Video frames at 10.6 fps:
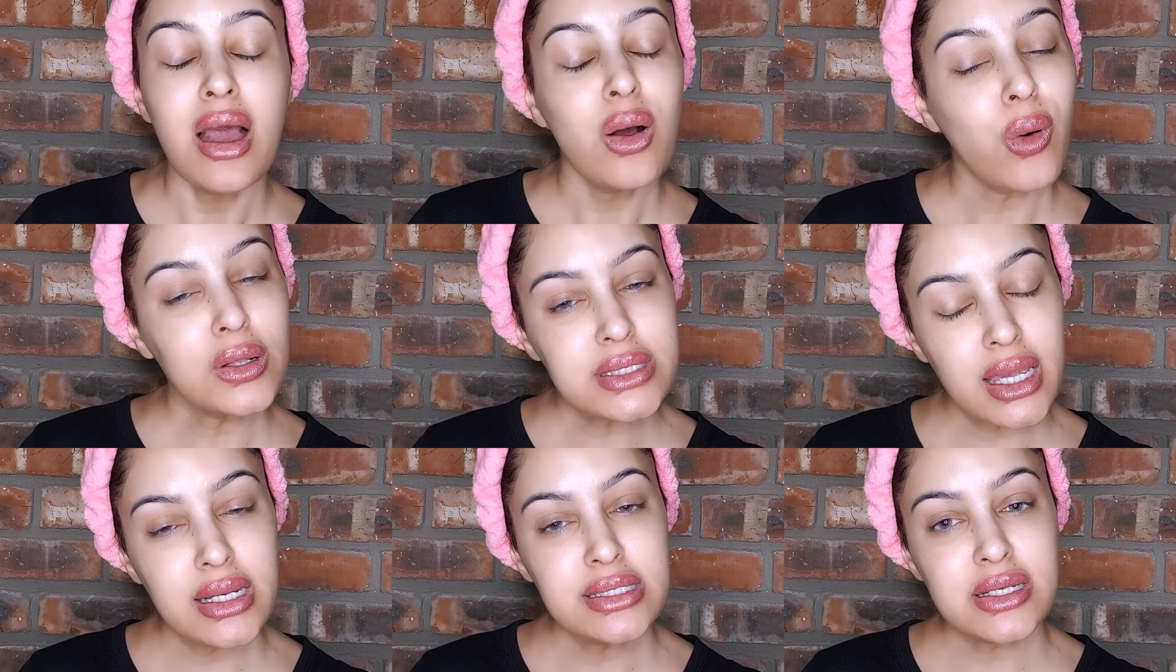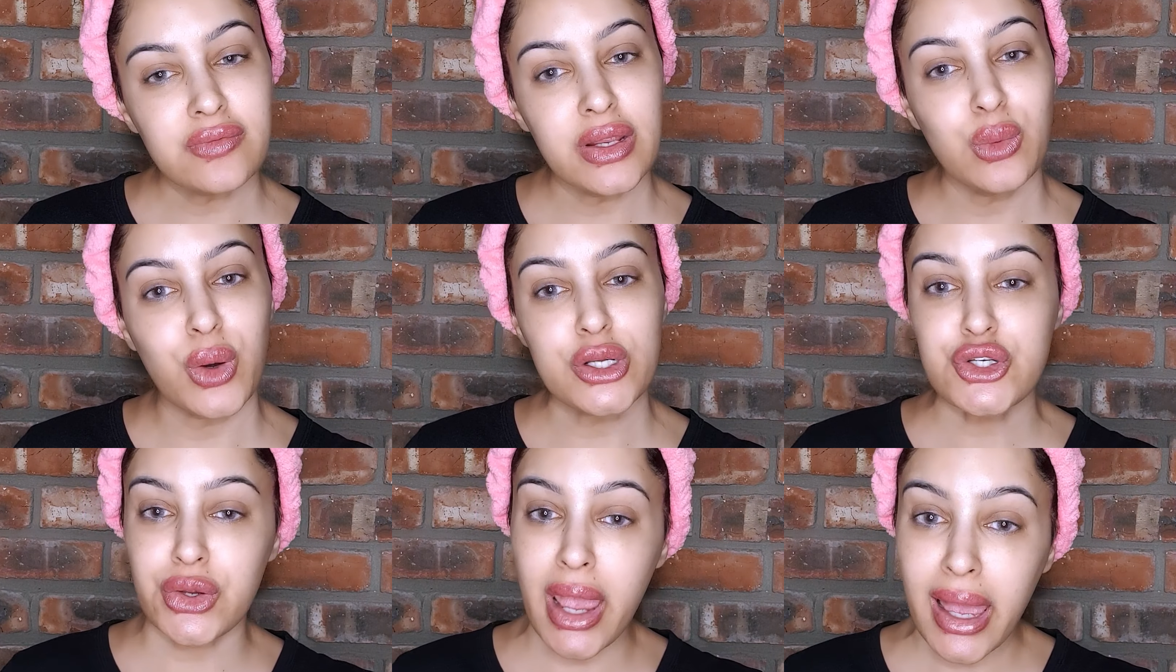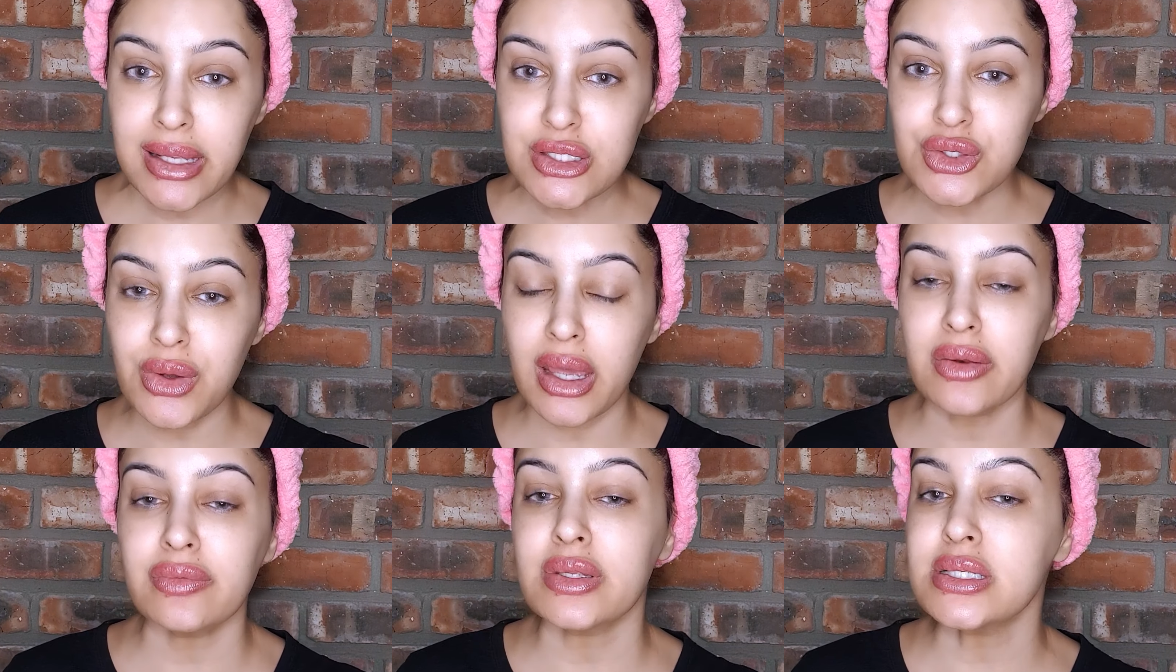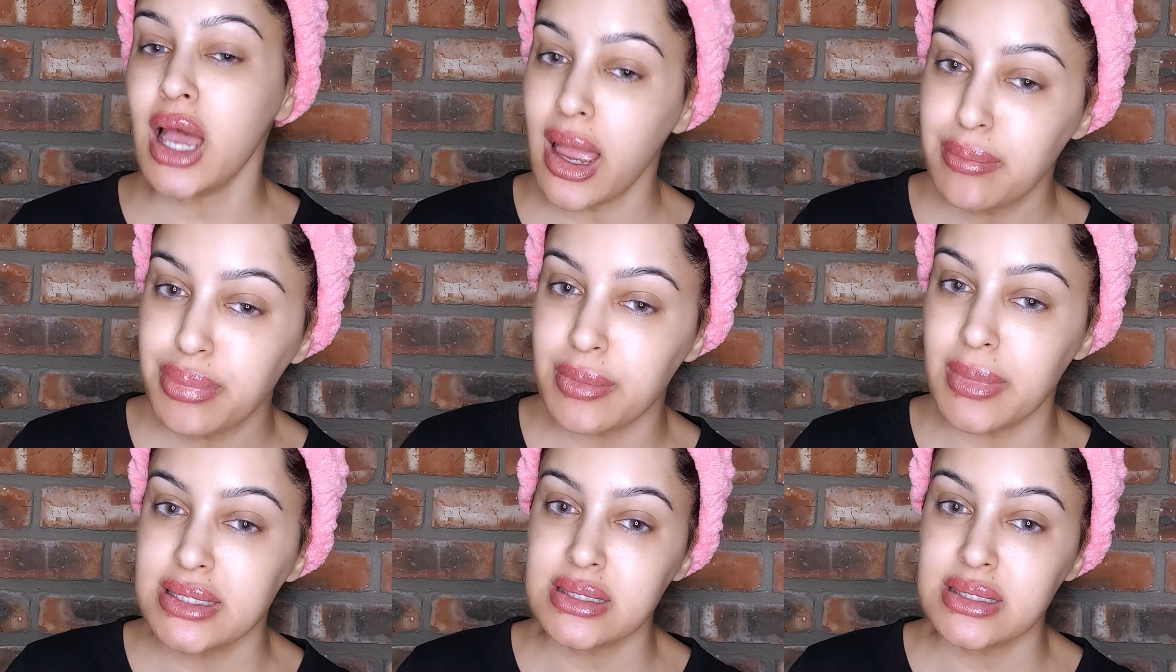Alternatively, what you can do, and if the time permits,